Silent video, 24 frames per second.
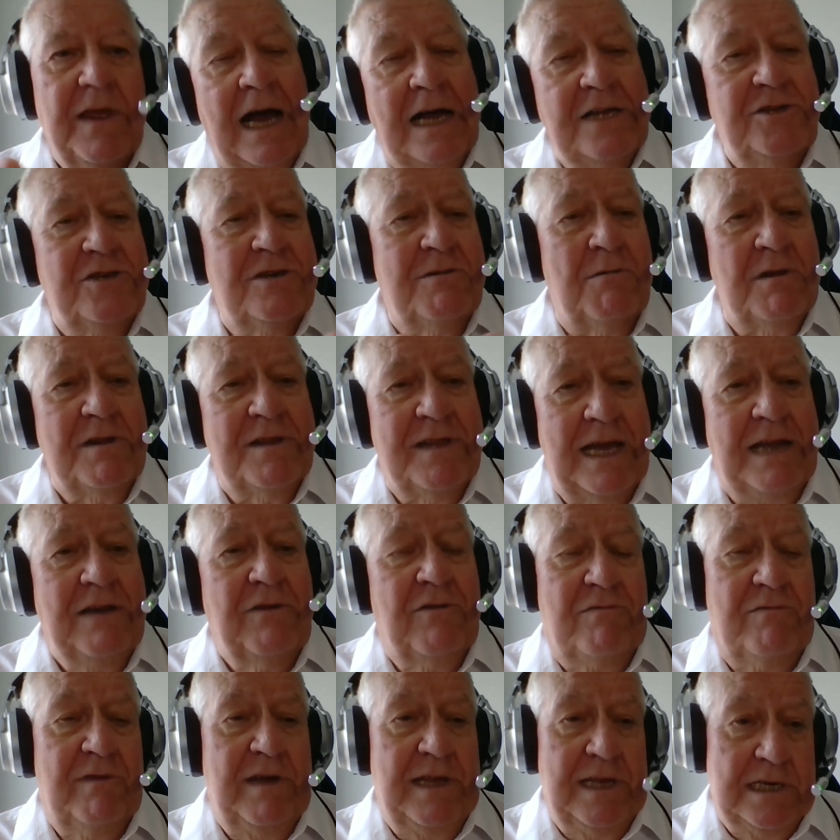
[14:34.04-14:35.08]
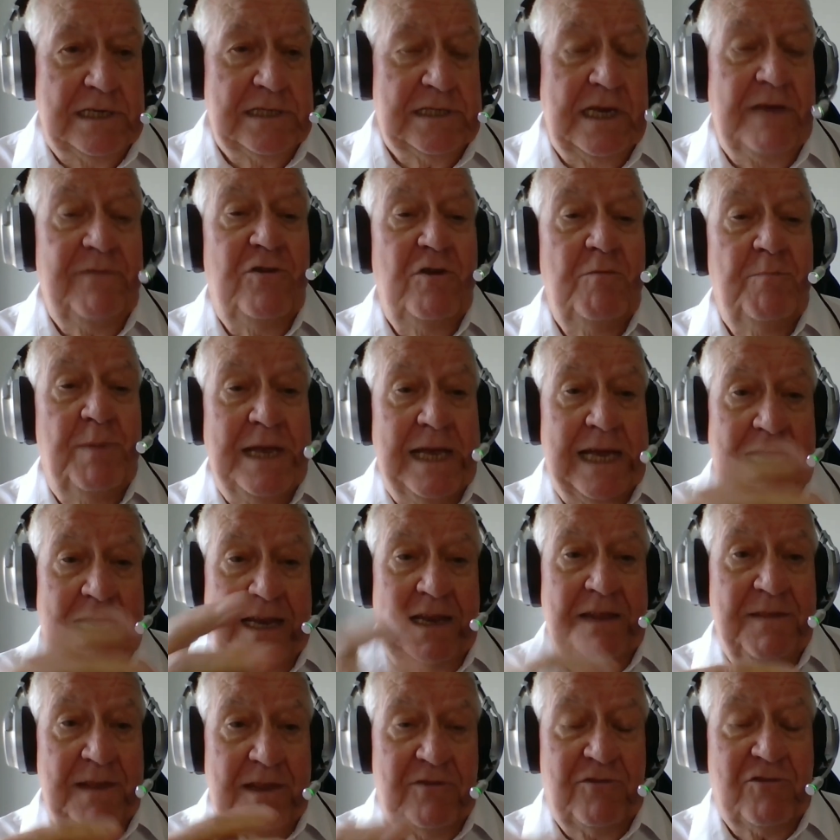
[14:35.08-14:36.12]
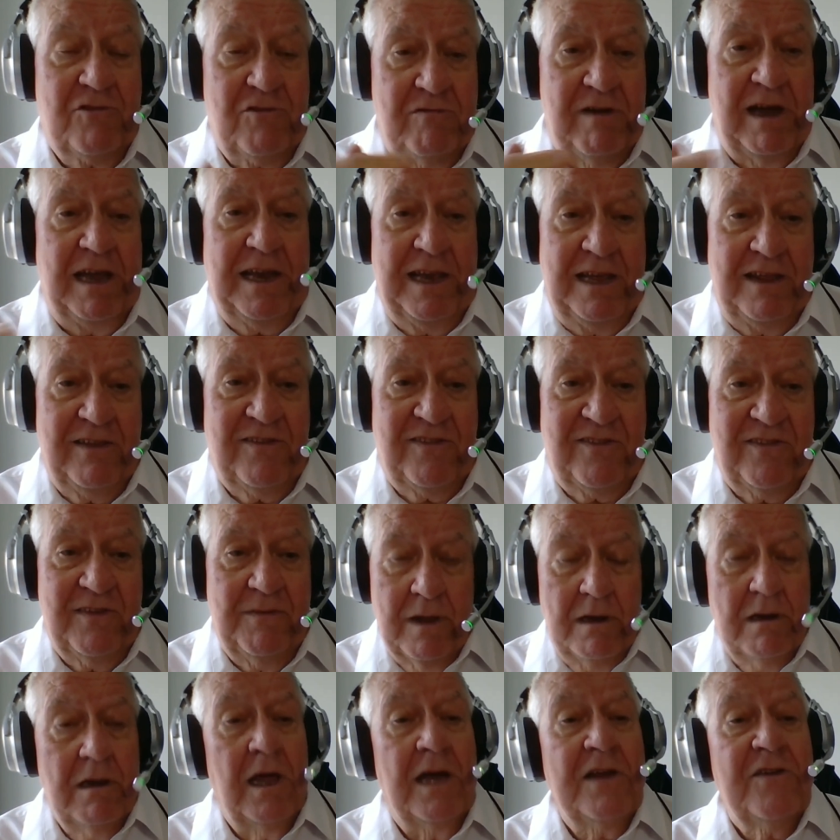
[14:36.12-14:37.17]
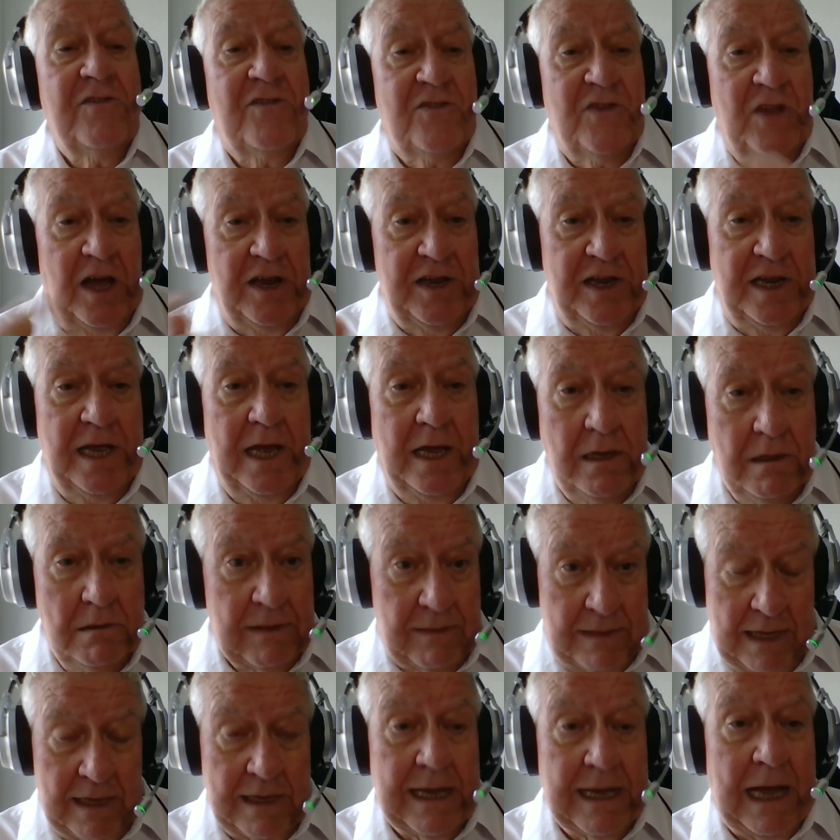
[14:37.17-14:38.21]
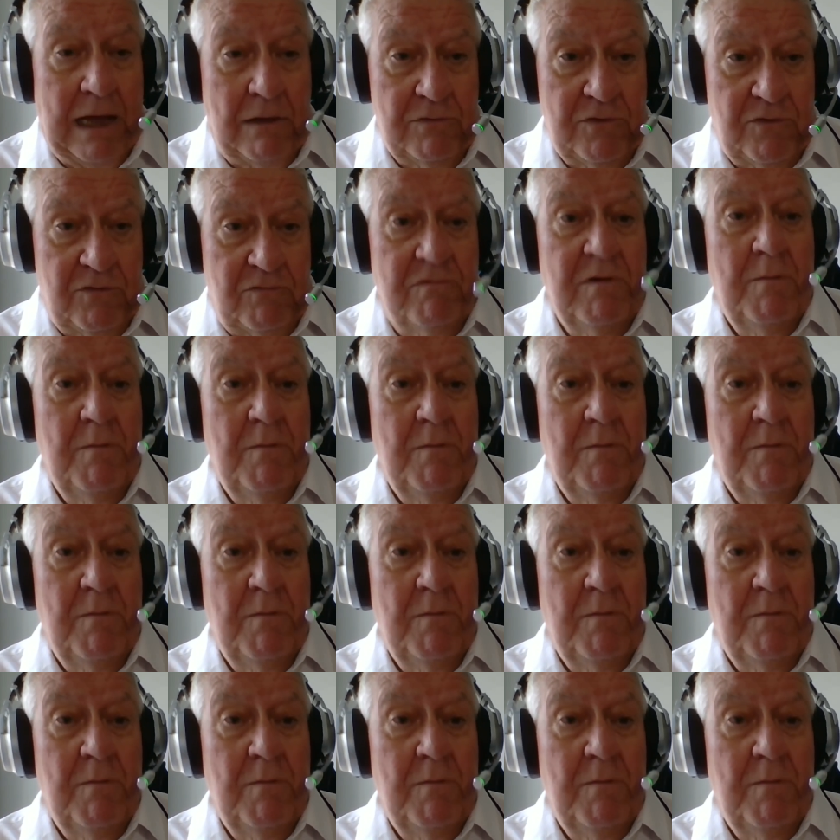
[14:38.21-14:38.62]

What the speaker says: as you come up to the end of 3 years, if you've been getting these credits, like studying, that counts.